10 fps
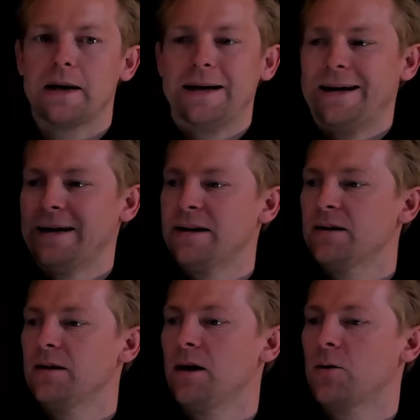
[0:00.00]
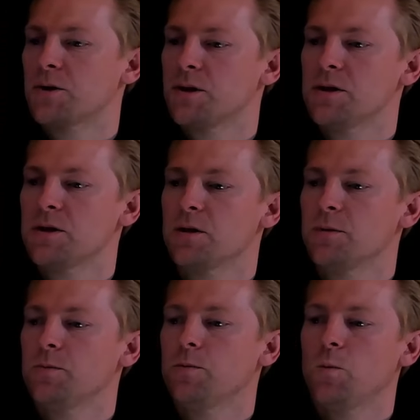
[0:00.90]
And in our
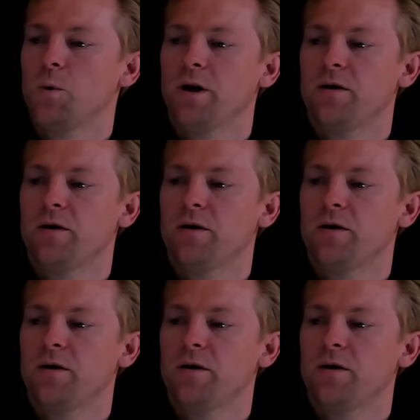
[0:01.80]
system, we have